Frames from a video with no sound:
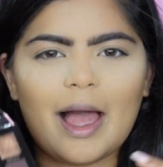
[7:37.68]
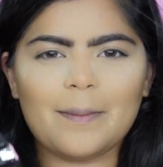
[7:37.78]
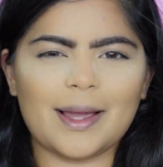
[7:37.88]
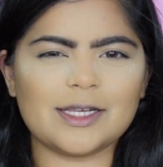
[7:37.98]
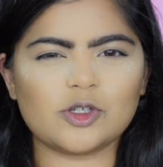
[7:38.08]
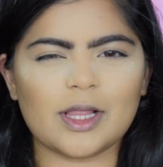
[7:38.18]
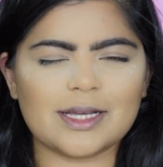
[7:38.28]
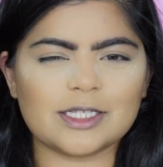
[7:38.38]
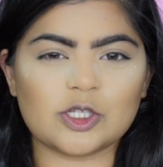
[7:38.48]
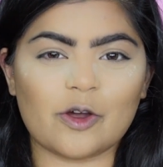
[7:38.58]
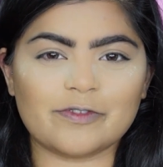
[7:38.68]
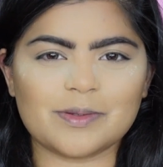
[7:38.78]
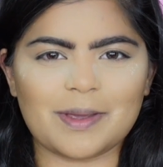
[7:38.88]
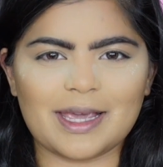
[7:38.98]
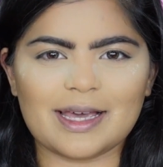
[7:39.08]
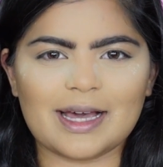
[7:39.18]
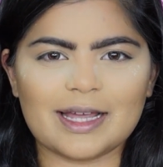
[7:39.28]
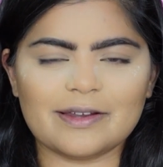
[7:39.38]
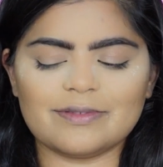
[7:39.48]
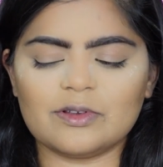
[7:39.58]
I might do like a soft pink
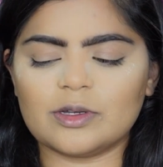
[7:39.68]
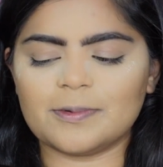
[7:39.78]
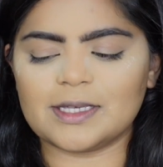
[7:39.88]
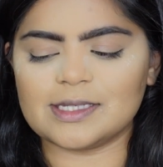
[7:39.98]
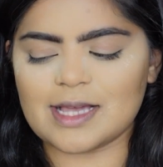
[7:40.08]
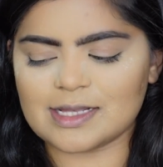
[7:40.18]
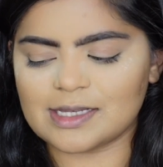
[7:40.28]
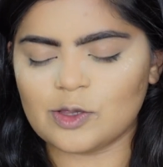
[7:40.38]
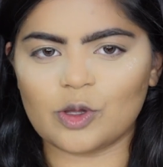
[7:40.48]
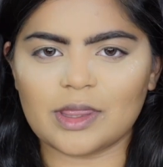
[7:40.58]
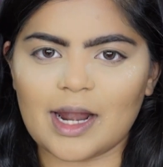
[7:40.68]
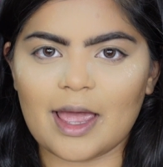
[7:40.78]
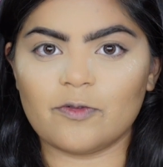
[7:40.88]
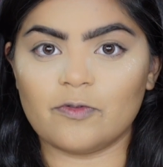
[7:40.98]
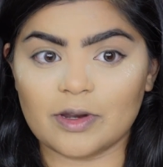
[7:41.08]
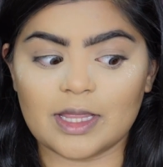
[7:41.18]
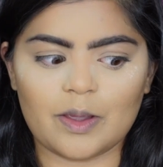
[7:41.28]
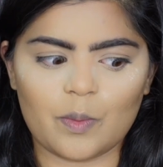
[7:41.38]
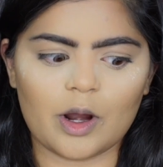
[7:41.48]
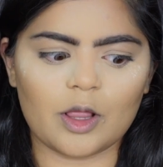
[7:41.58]
kind of look because that's a look that I
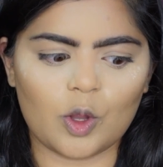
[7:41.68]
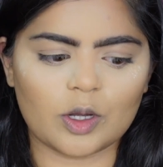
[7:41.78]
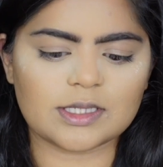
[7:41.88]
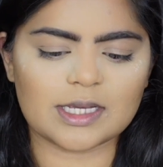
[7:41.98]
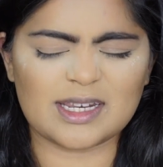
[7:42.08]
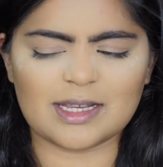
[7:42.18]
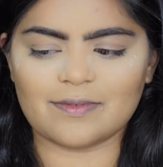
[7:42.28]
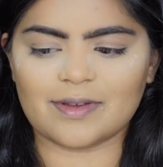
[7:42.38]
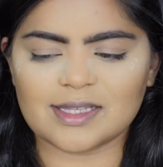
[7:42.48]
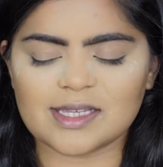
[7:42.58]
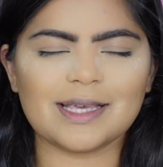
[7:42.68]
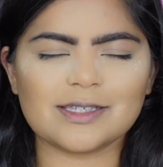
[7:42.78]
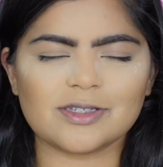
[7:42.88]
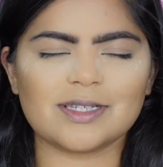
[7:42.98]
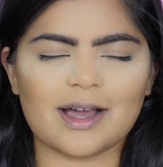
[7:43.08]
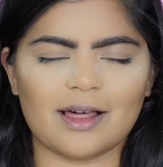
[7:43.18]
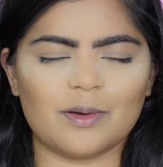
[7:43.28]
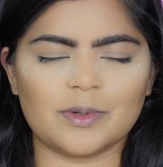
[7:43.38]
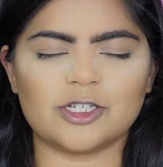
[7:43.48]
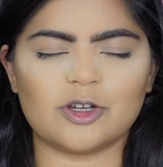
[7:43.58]
really wear a lot to Indian events. Pink is just a
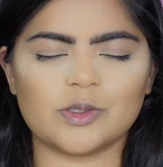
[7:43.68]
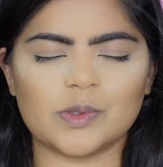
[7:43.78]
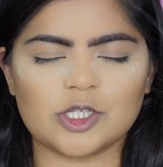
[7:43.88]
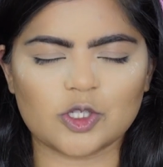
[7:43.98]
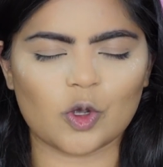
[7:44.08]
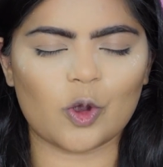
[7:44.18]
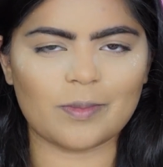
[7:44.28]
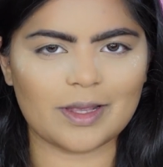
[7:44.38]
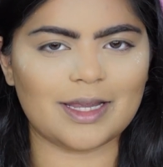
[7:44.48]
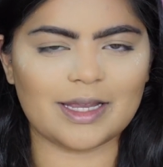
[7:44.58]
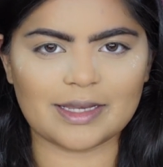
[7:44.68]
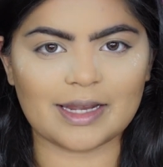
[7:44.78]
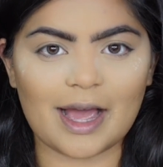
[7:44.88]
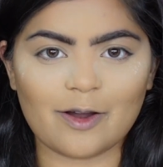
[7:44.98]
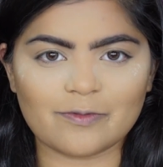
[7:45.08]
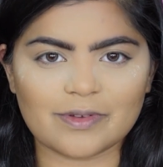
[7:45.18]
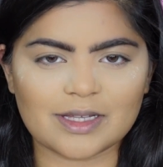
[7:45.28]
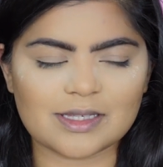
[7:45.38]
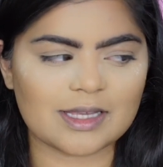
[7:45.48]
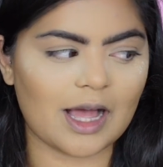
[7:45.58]
color which goes with so many Indian
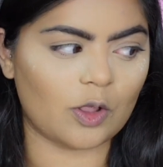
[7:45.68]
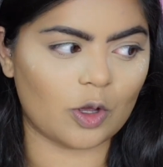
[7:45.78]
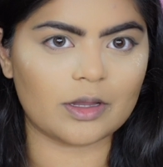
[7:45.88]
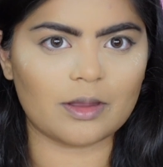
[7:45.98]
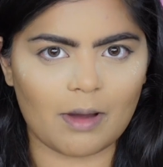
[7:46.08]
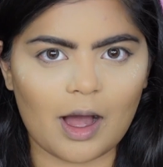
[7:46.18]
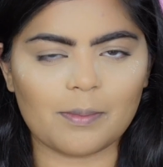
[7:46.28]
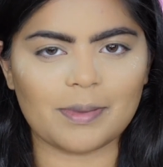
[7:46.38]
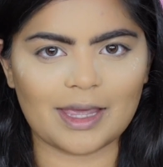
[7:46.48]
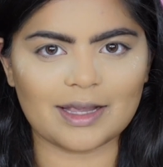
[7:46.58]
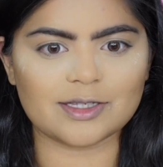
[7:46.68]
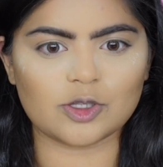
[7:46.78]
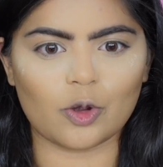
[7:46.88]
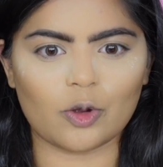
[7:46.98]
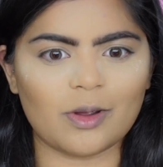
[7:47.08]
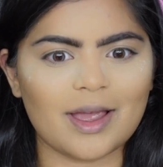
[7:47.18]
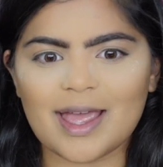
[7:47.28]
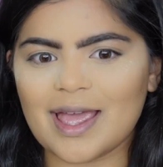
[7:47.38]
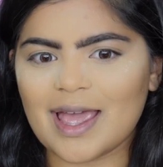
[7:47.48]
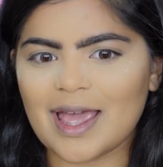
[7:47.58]
outfits. A lot of them are pink, so
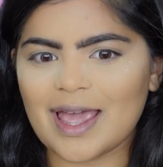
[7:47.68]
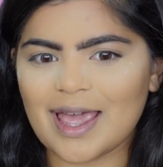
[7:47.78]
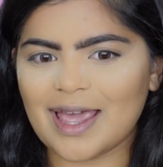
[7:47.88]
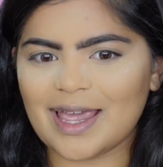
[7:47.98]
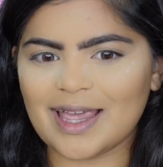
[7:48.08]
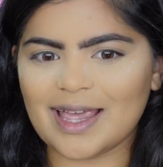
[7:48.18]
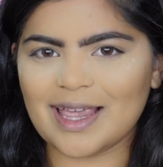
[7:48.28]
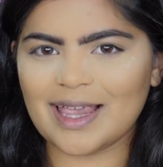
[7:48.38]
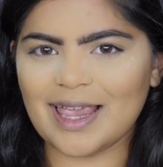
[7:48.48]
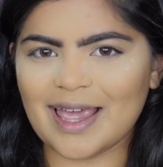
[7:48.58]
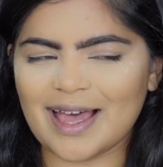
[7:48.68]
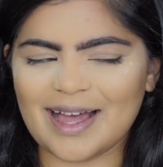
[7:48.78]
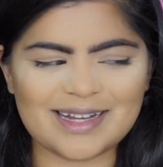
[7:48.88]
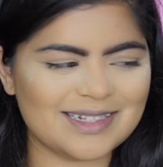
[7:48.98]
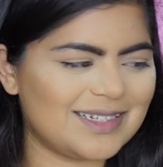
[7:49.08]
yeah.